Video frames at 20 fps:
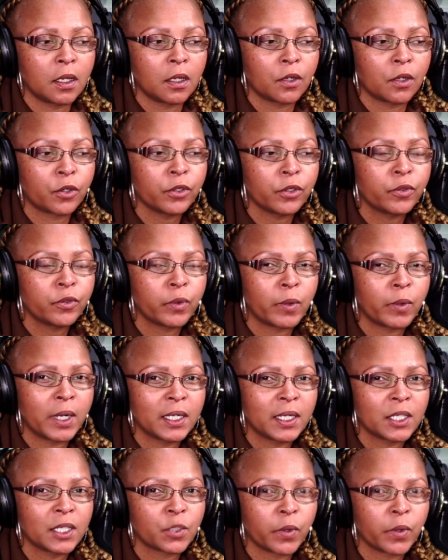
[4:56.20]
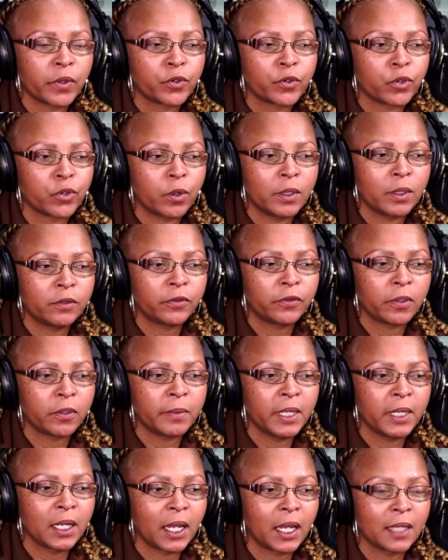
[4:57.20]
Could Rwanda's withdrawal
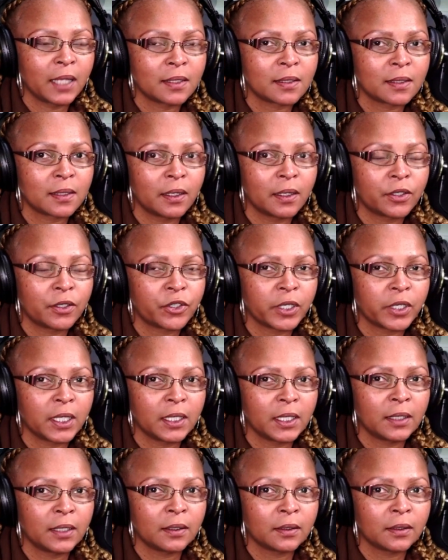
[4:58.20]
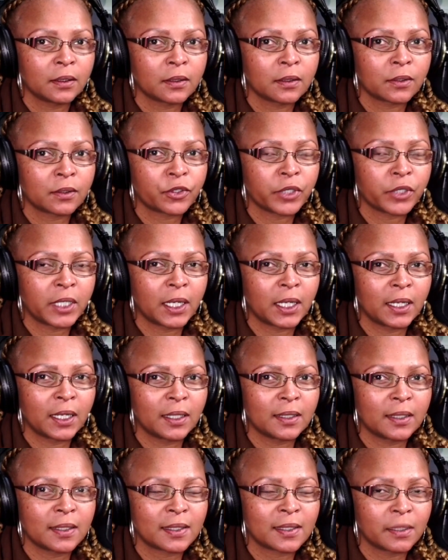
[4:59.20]
from ECAS
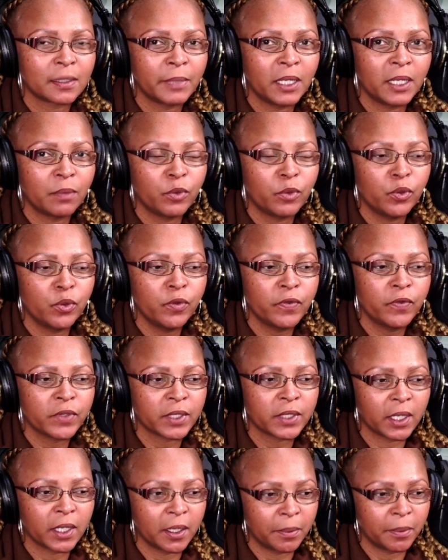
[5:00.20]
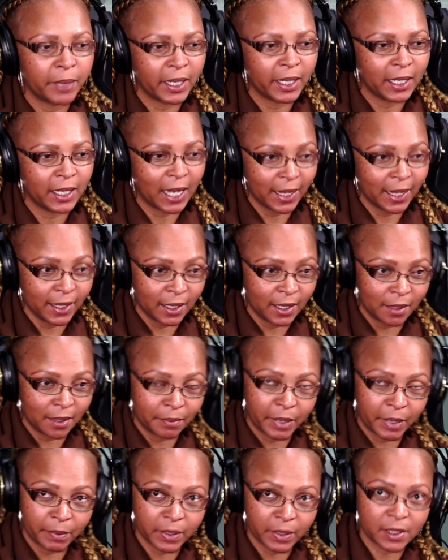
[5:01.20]
trigger similar moves by other
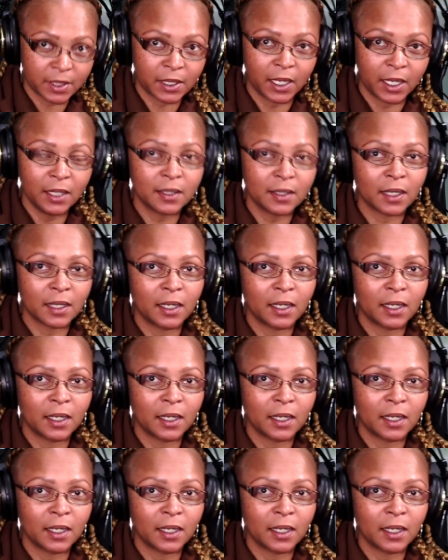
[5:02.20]
member states?